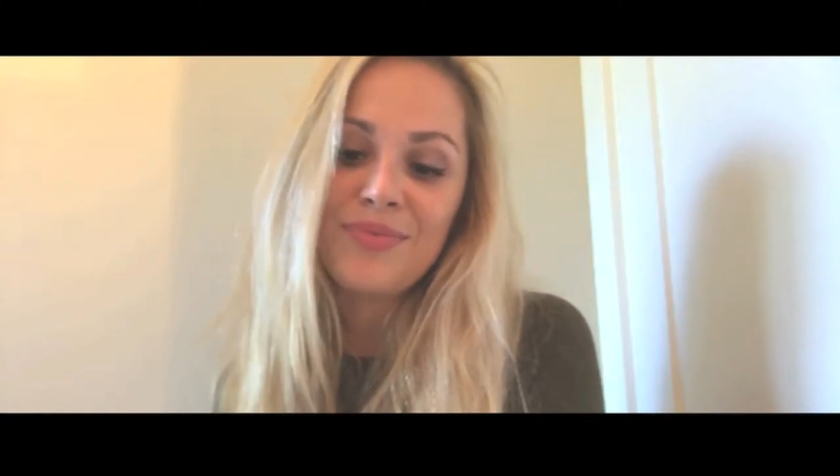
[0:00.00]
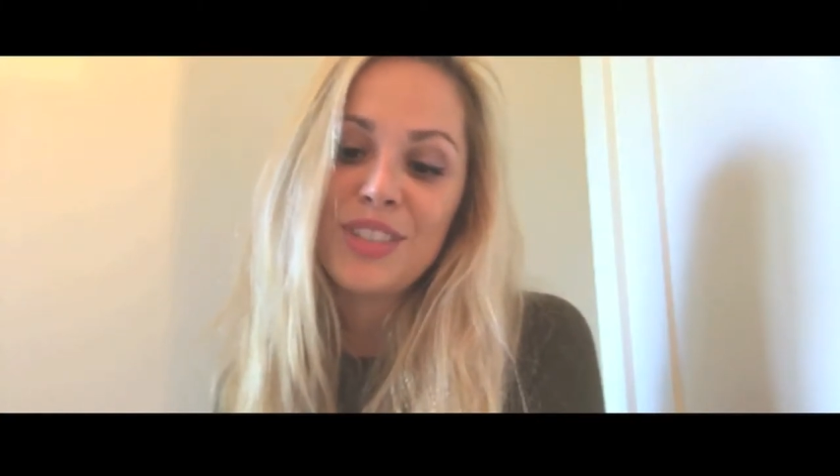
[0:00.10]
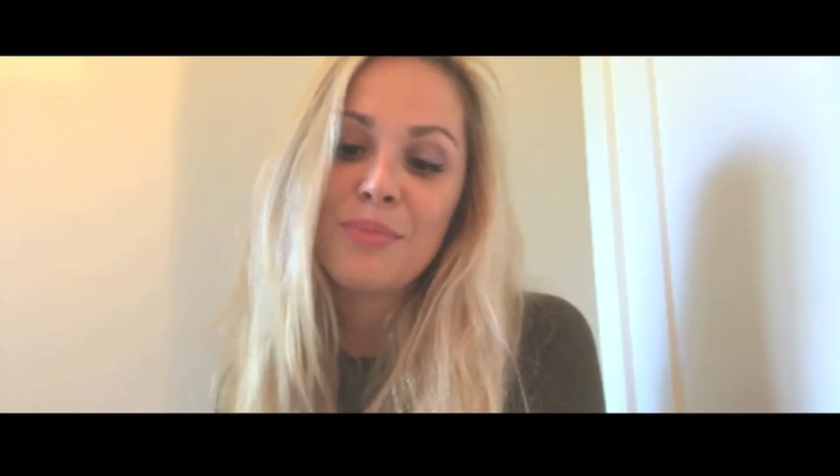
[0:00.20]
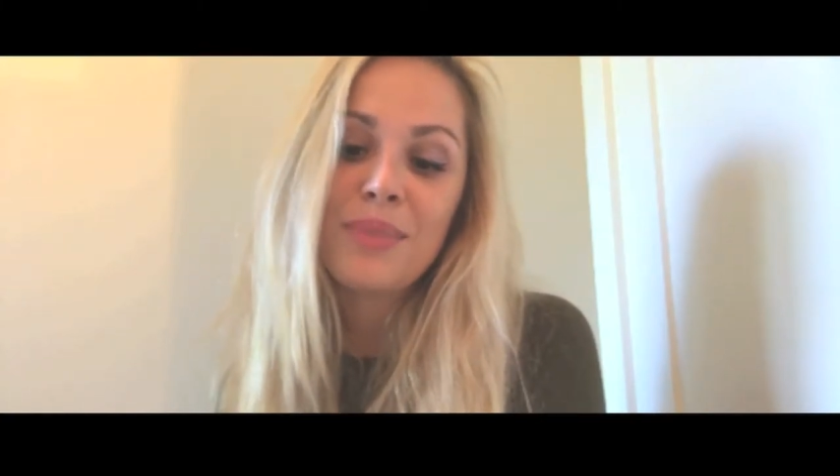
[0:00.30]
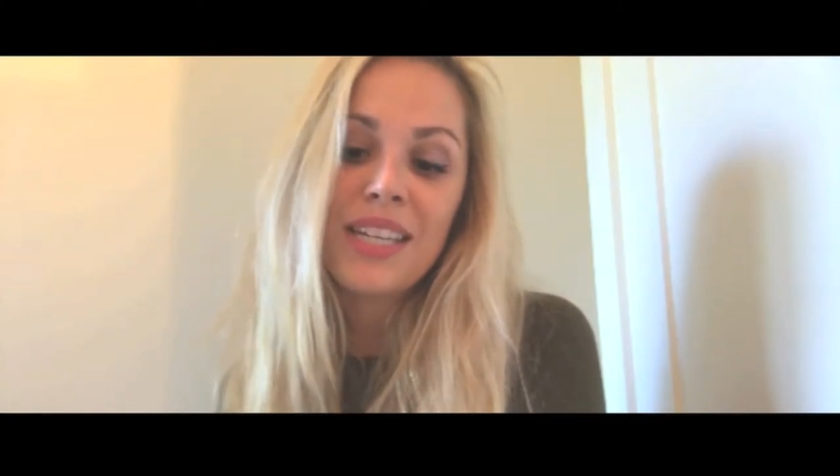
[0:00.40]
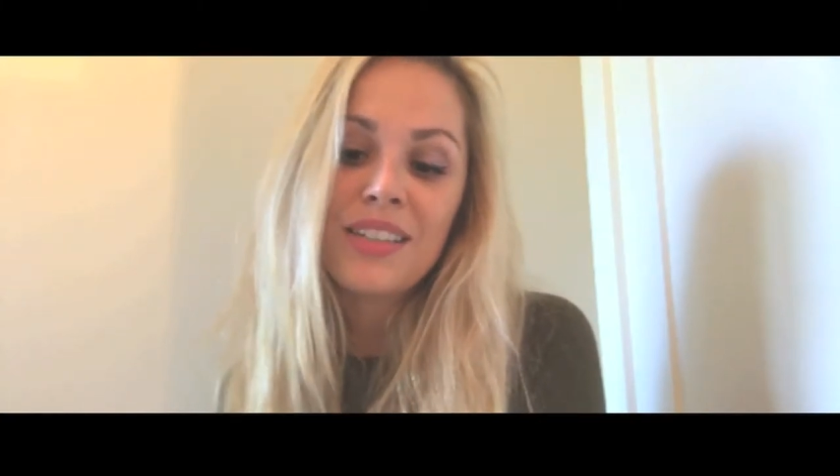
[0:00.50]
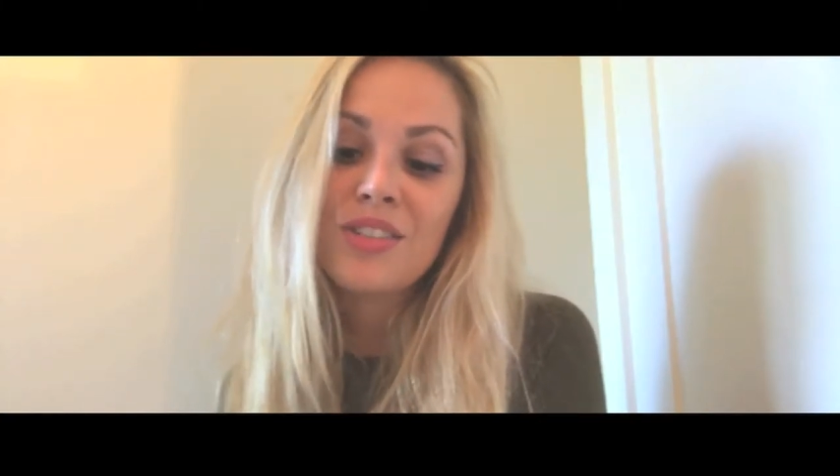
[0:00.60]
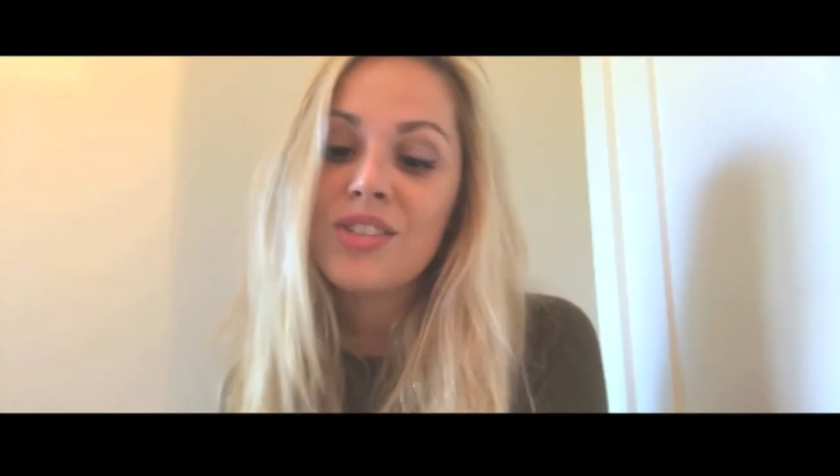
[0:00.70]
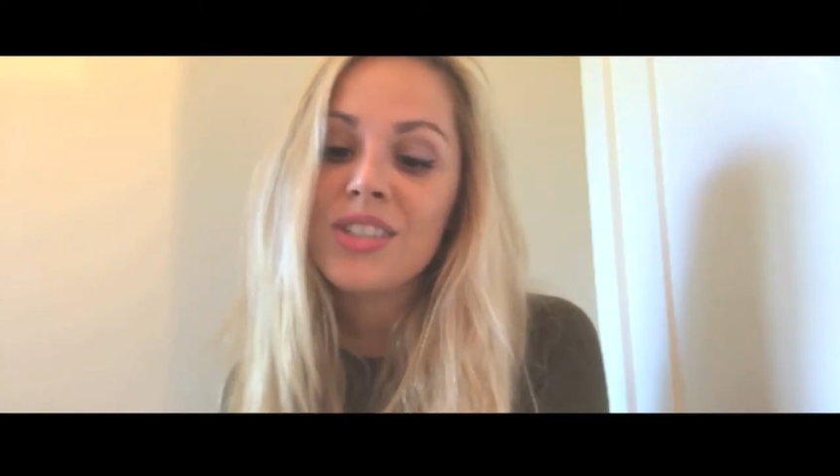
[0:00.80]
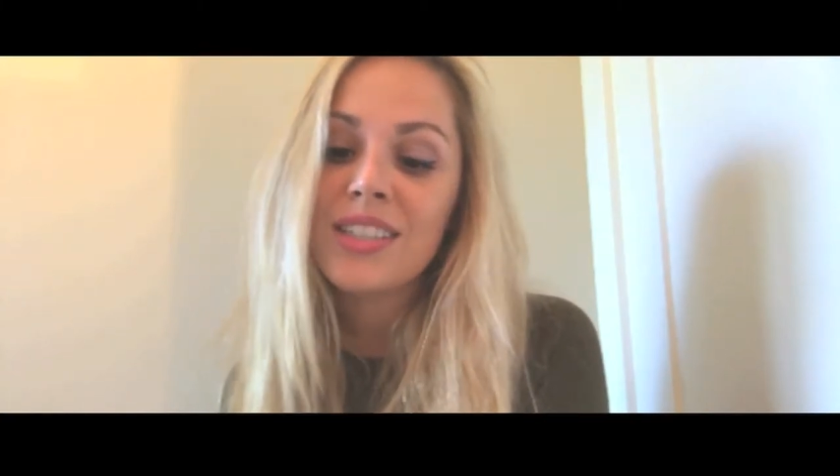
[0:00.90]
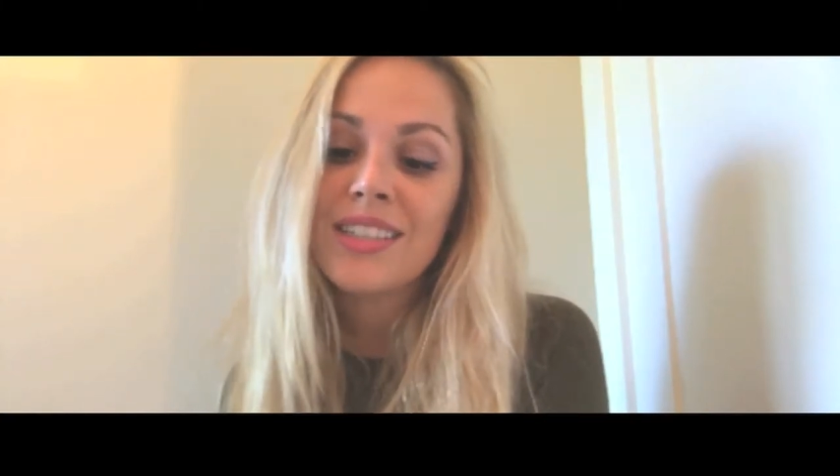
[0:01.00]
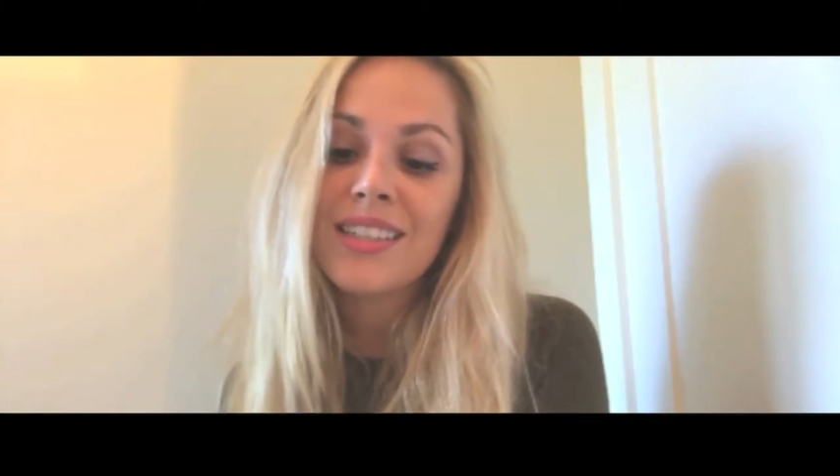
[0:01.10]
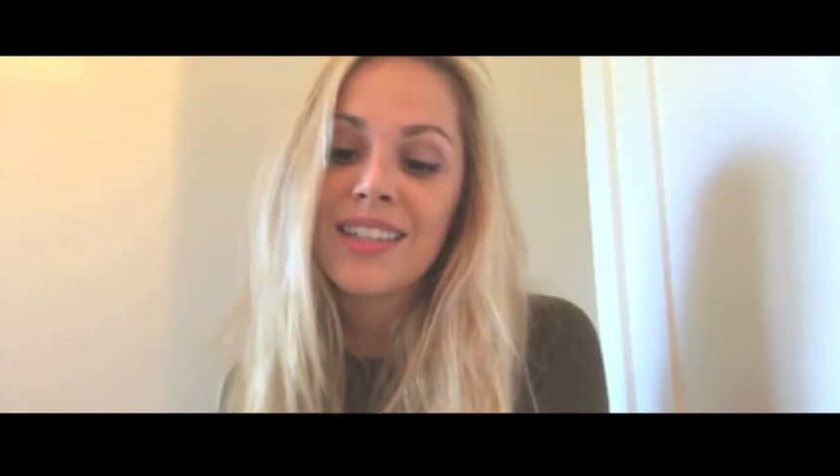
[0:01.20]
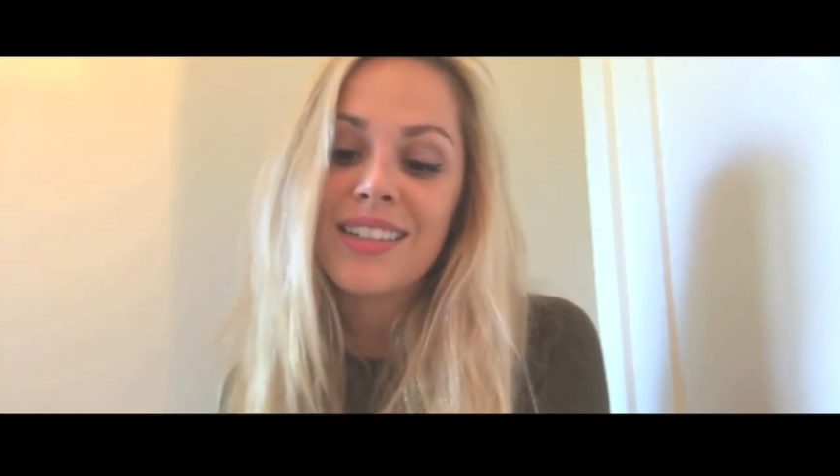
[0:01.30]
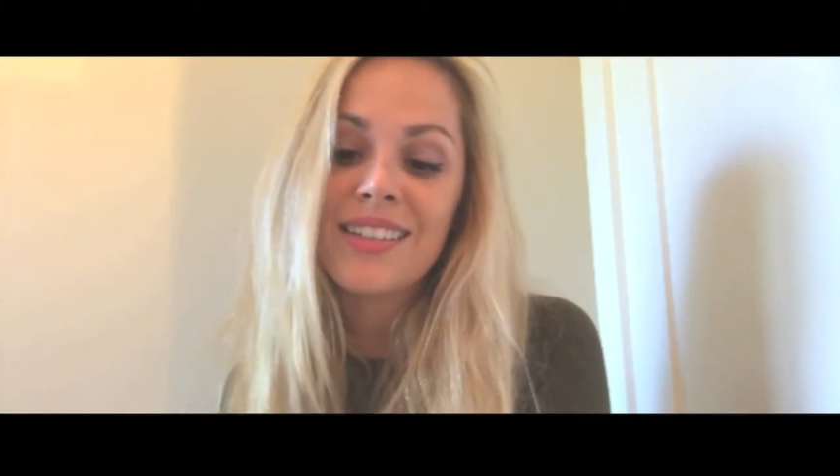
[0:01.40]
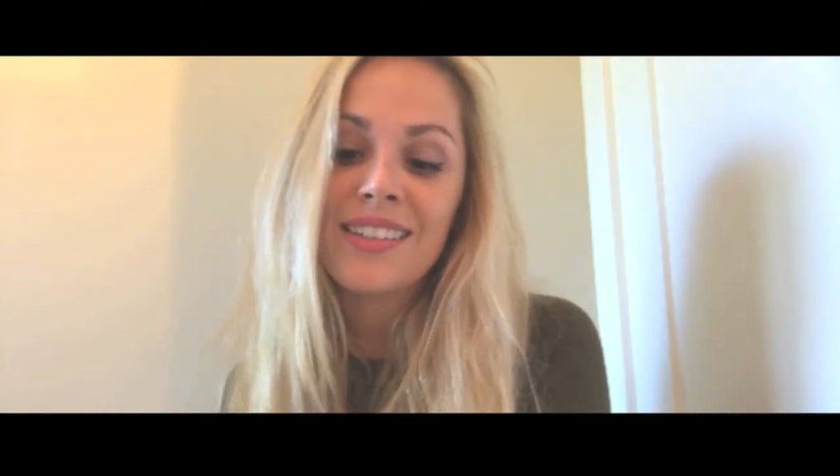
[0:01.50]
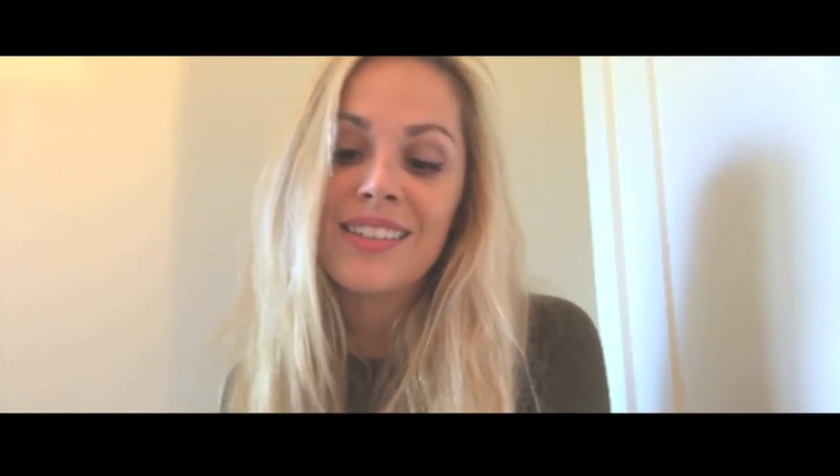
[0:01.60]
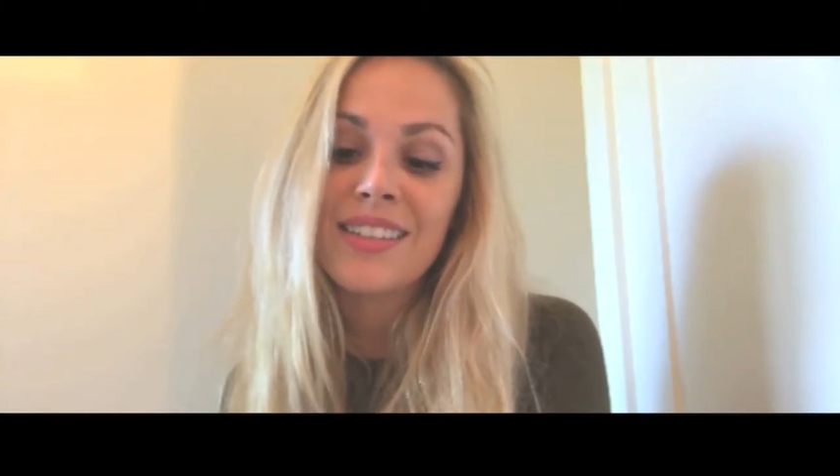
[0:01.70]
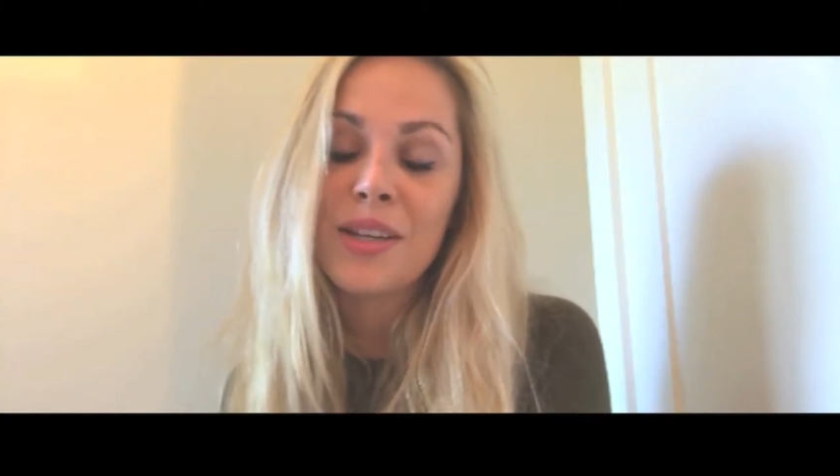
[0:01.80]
To me, she is